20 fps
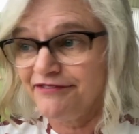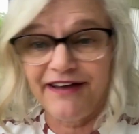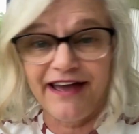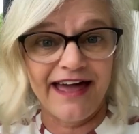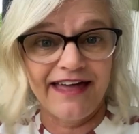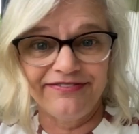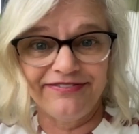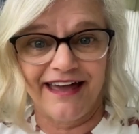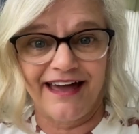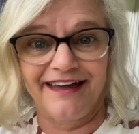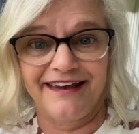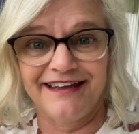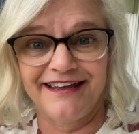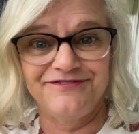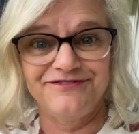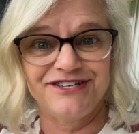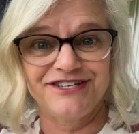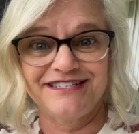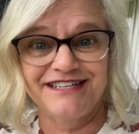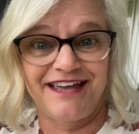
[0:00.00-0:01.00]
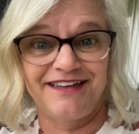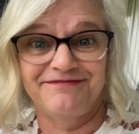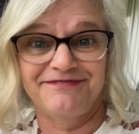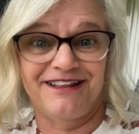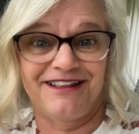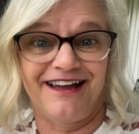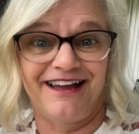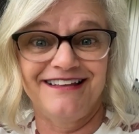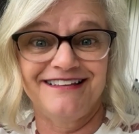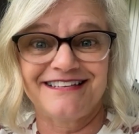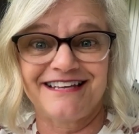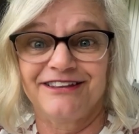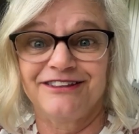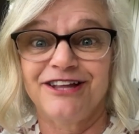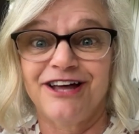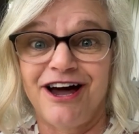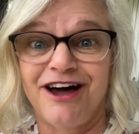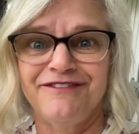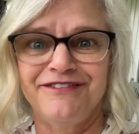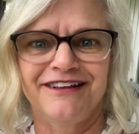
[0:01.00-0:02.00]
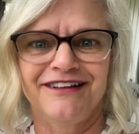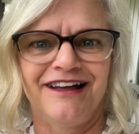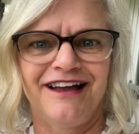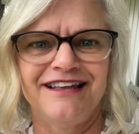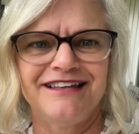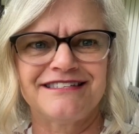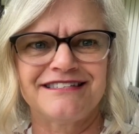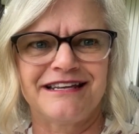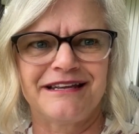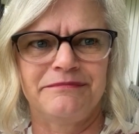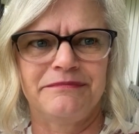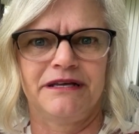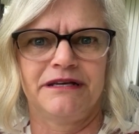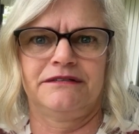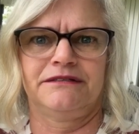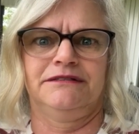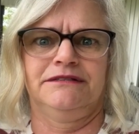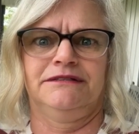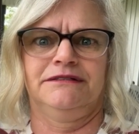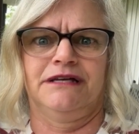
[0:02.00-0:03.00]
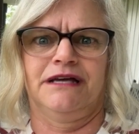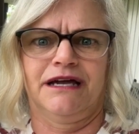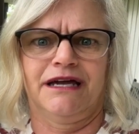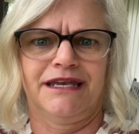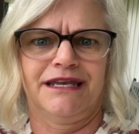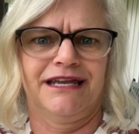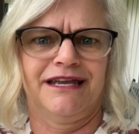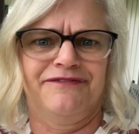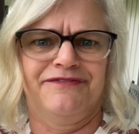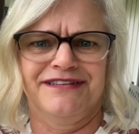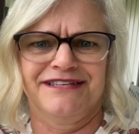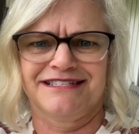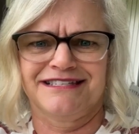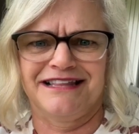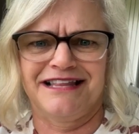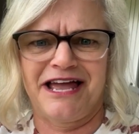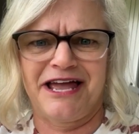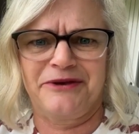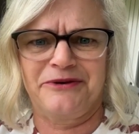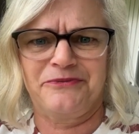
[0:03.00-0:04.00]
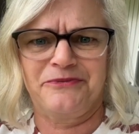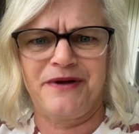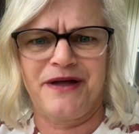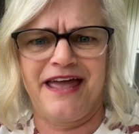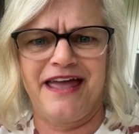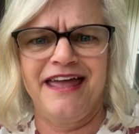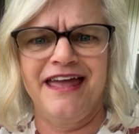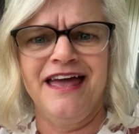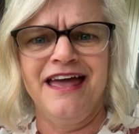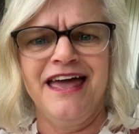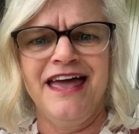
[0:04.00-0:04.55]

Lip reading: had that. I've just had clients I love and clients that I'm like, oh, I got to give this client away.